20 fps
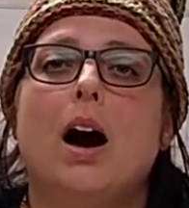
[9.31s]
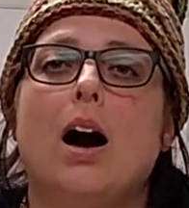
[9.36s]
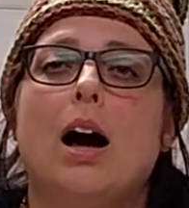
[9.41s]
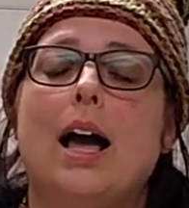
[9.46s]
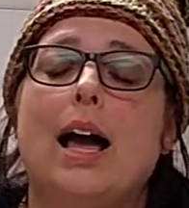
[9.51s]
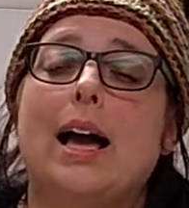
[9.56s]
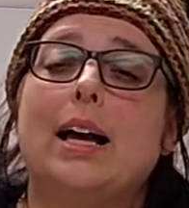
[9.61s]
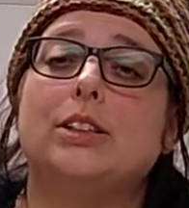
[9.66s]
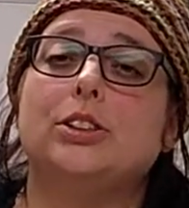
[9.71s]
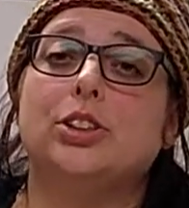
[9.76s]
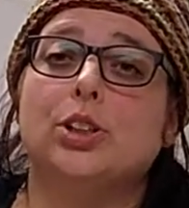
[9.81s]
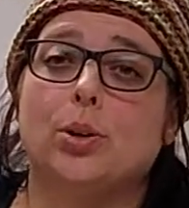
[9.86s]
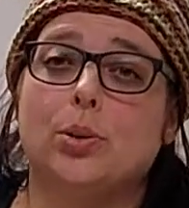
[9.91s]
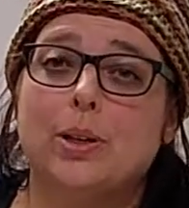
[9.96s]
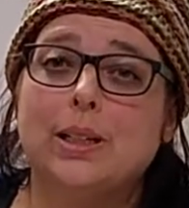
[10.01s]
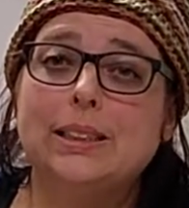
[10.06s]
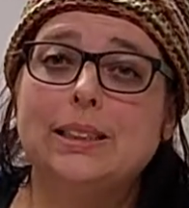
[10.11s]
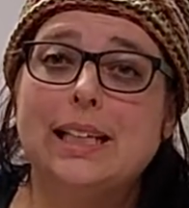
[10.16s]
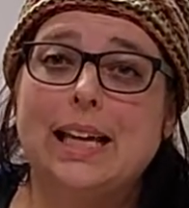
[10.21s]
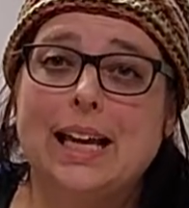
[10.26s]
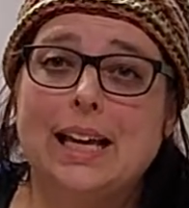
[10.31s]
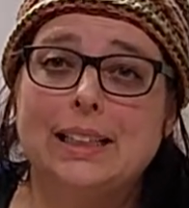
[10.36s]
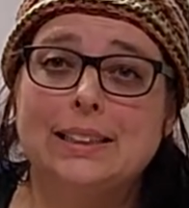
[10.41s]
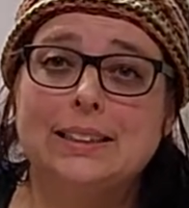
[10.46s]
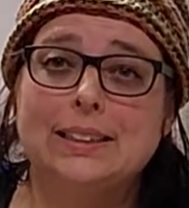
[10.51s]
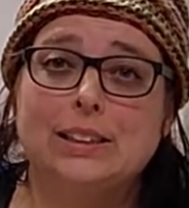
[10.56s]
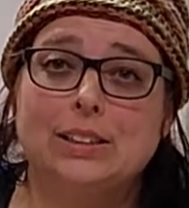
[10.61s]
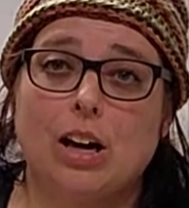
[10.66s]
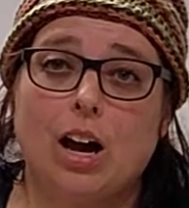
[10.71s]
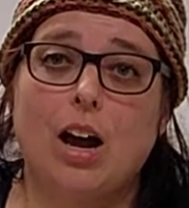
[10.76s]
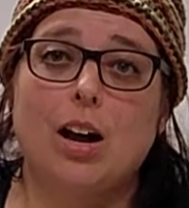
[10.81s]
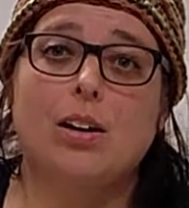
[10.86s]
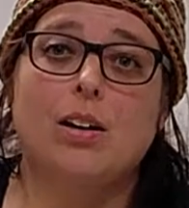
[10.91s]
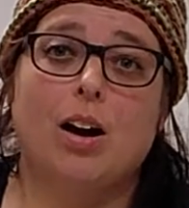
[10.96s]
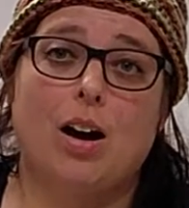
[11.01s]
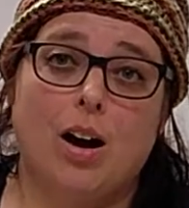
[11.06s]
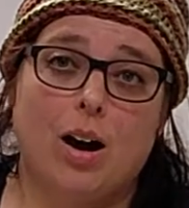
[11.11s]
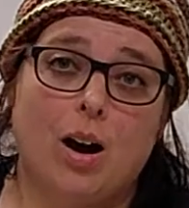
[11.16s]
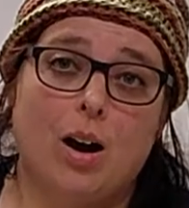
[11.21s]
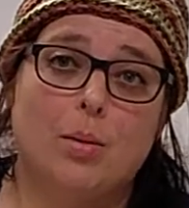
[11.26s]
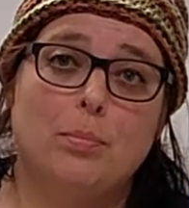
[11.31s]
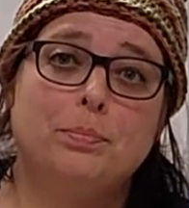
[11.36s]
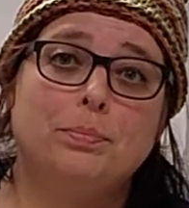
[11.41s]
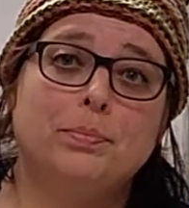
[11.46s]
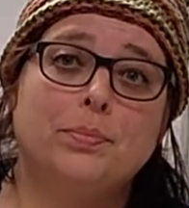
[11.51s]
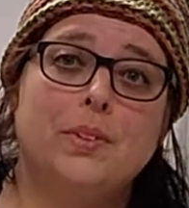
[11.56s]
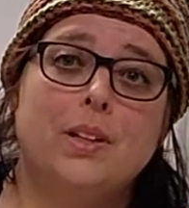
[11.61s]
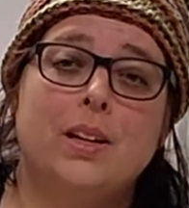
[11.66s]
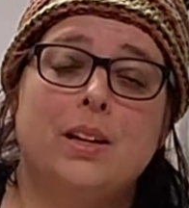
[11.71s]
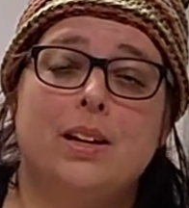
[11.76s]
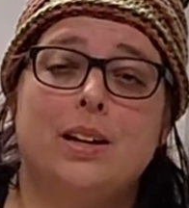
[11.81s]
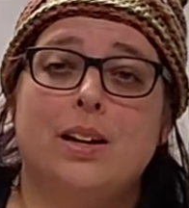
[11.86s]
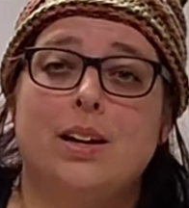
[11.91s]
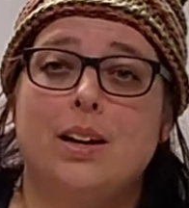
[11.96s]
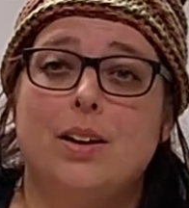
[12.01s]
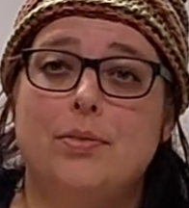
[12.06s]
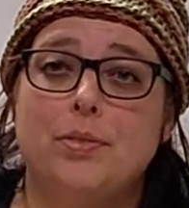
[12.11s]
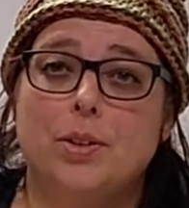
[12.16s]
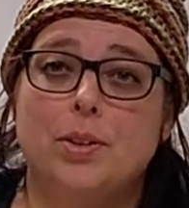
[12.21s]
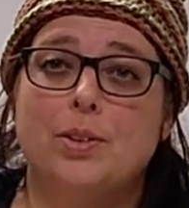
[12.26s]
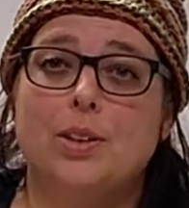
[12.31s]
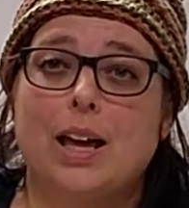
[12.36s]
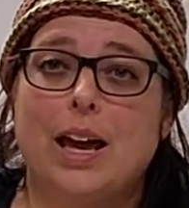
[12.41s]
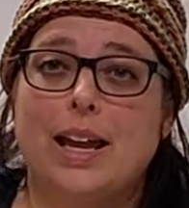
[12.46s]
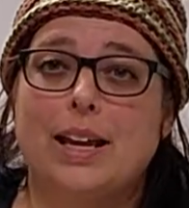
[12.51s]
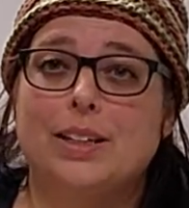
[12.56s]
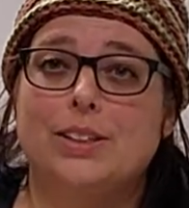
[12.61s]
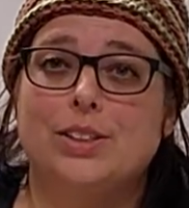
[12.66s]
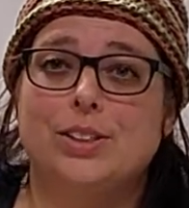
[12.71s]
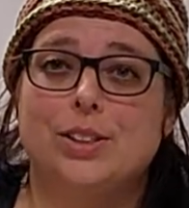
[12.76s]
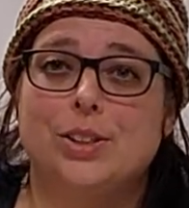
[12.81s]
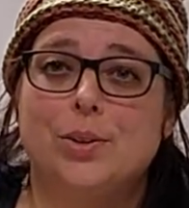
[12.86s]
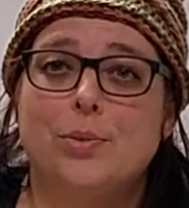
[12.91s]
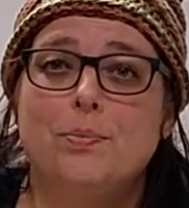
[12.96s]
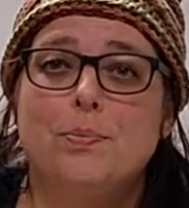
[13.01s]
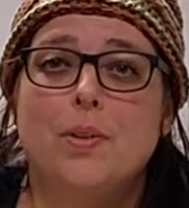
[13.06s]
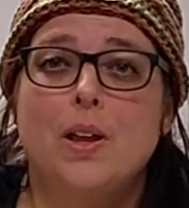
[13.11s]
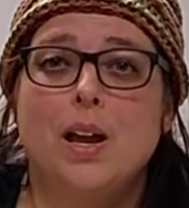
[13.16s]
at jonashands.com if you'd like to.